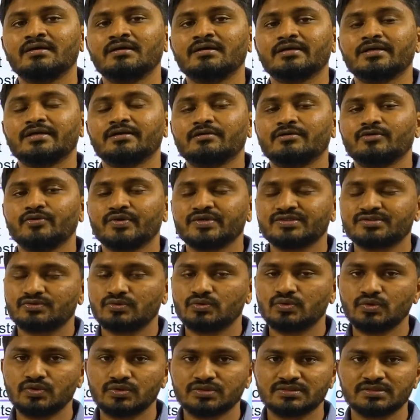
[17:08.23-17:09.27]
US
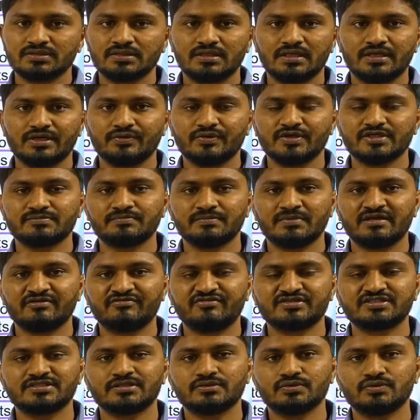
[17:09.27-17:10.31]
goods or US
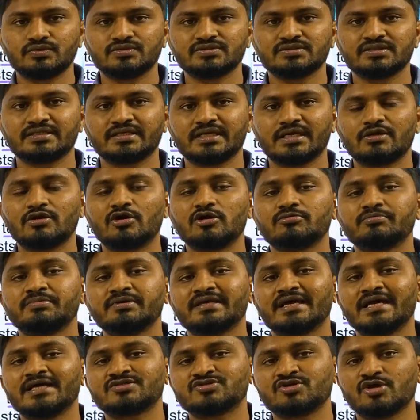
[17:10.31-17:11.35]
manufactured goods cannot
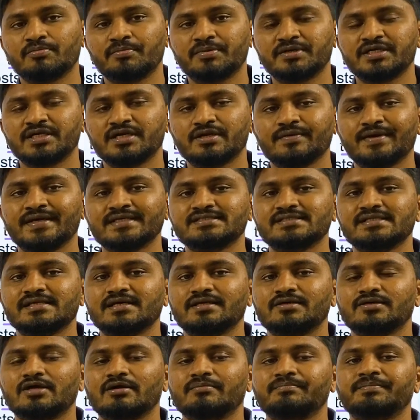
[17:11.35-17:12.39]
be as competitive as they are
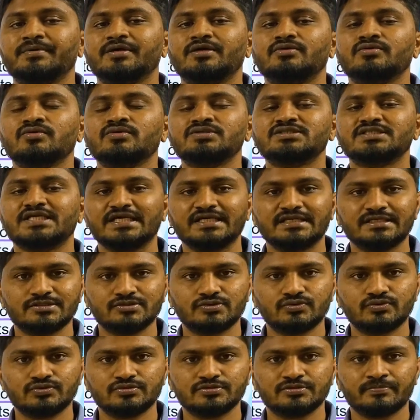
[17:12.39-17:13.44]
compared to Chinese
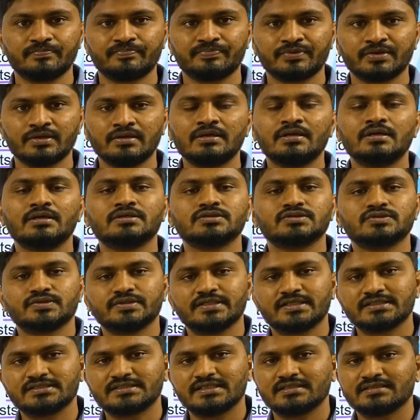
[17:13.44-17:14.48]
goods. So they
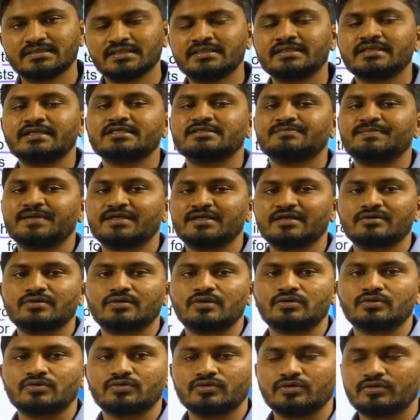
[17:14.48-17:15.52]
are saying that it is better
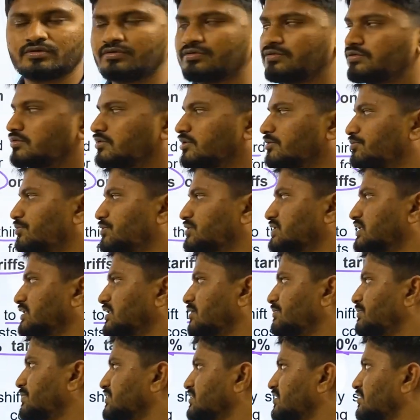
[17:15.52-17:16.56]
not to impose
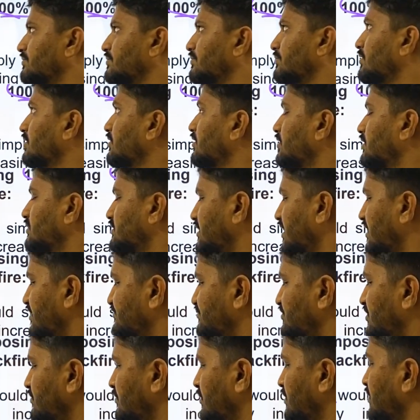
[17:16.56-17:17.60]
100% tariffs
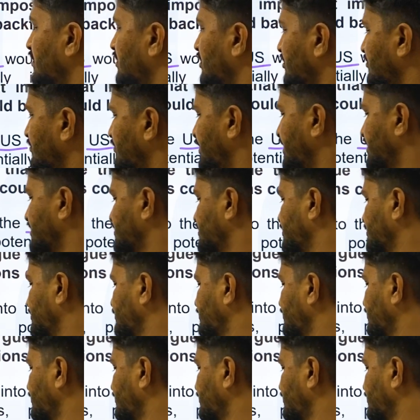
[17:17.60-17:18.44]
on BRICS.